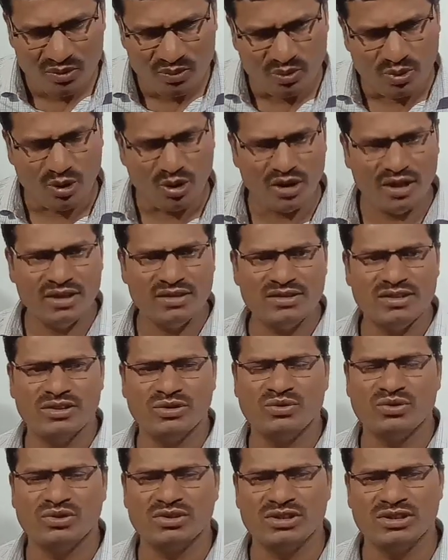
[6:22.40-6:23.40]
forest
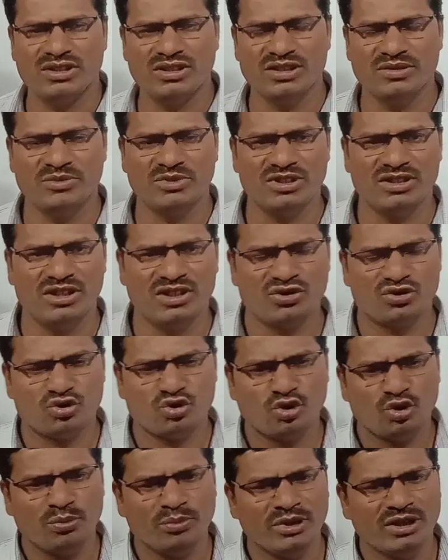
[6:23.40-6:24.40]
ecosystem is there.
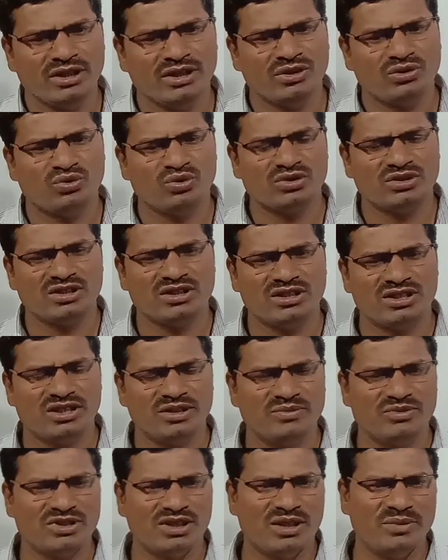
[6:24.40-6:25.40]
So many
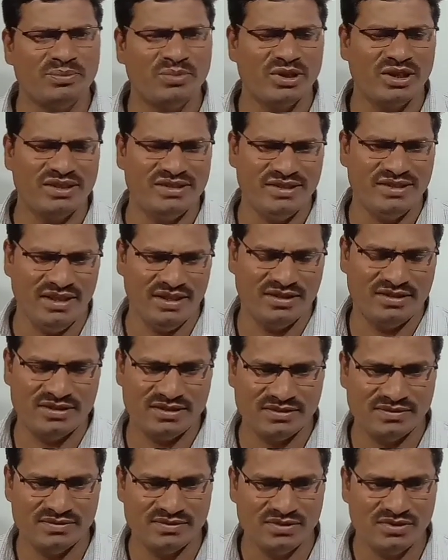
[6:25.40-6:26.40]
ecosystems are present.
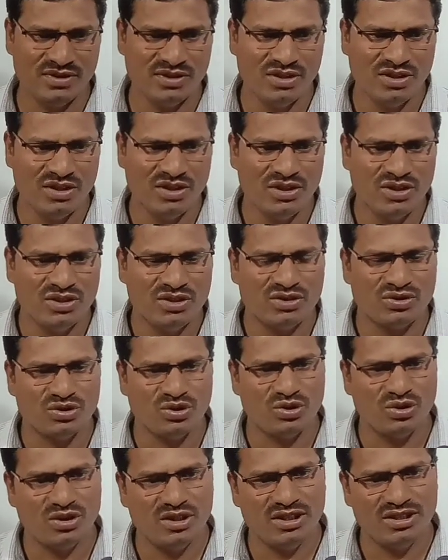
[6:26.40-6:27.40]

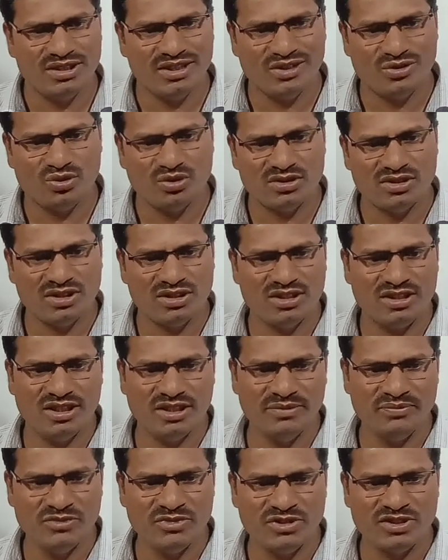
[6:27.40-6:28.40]
So these
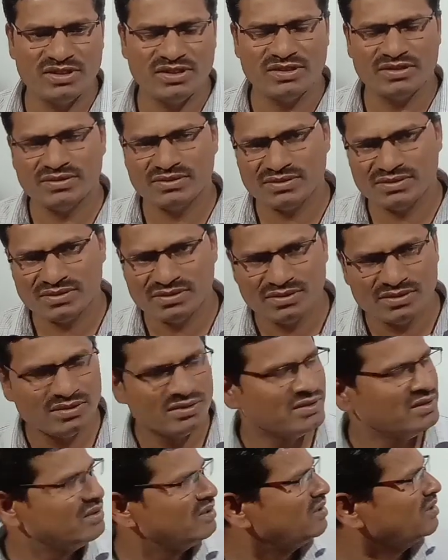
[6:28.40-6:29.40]
ecosystems,
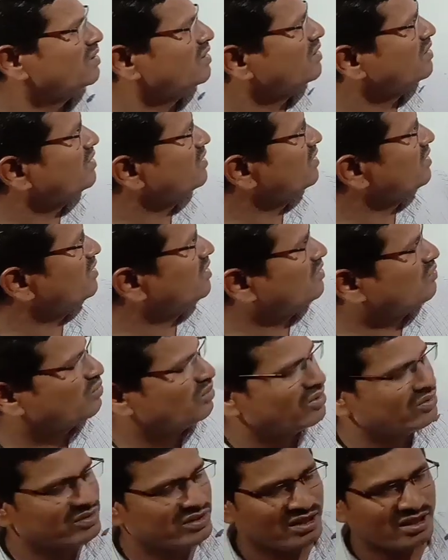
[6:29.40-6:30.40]
in that we
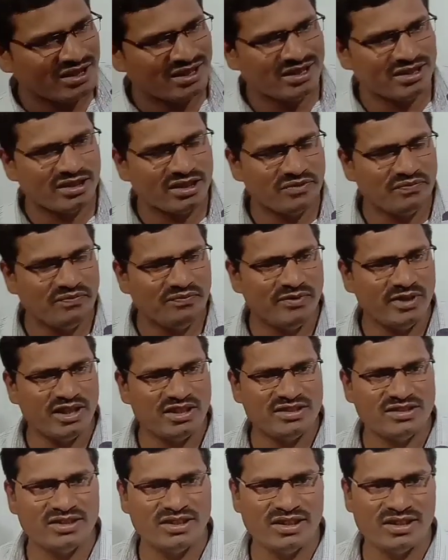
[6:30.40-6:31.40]
have studied, it is
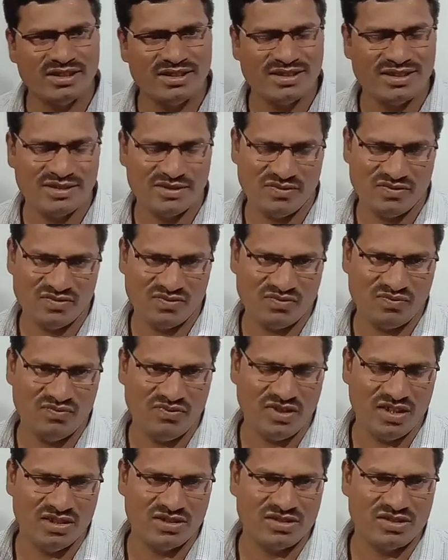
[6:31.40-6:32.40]
basic
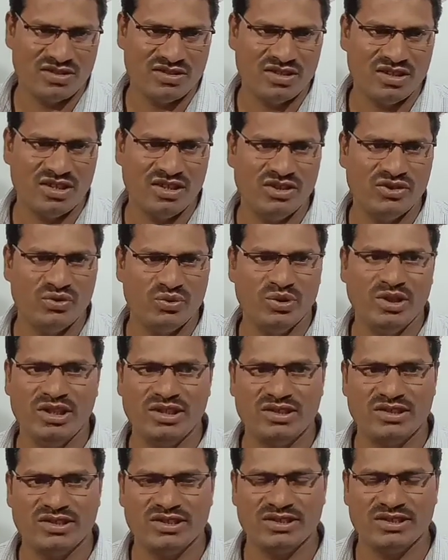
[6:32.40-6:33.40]
functional
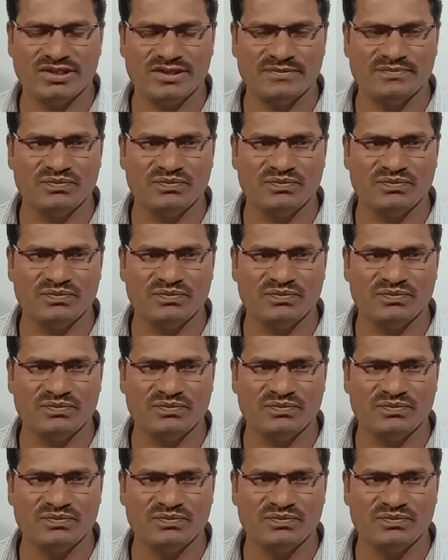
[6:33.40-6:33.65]
unit